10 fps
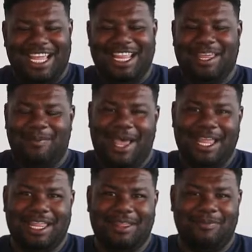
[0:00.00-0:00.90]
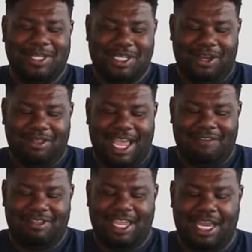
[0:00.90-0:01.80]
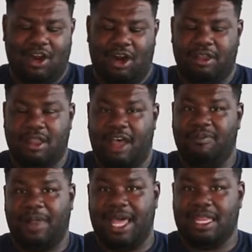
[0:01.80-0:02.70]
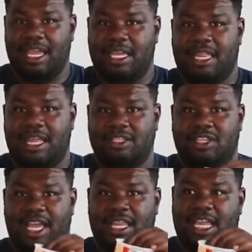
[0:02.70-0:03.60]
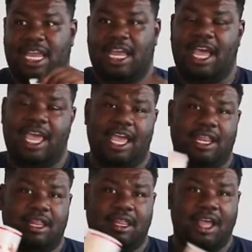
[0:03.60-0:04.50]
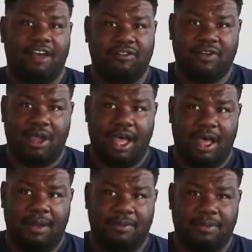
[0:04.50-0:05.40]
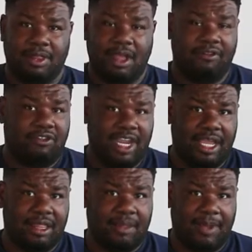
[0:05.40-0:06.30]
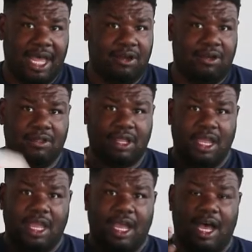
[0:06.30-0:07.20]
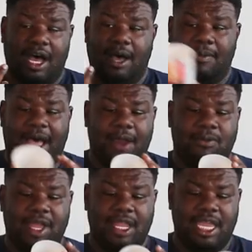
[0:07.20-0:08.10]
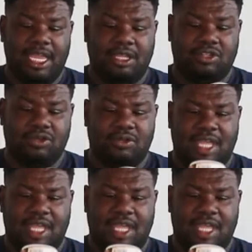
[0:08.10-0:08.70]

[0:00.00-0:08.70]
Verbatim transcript: the best materials I've seen are soft plastics, such as seen in soft um, soft drink bottles. Um, I really do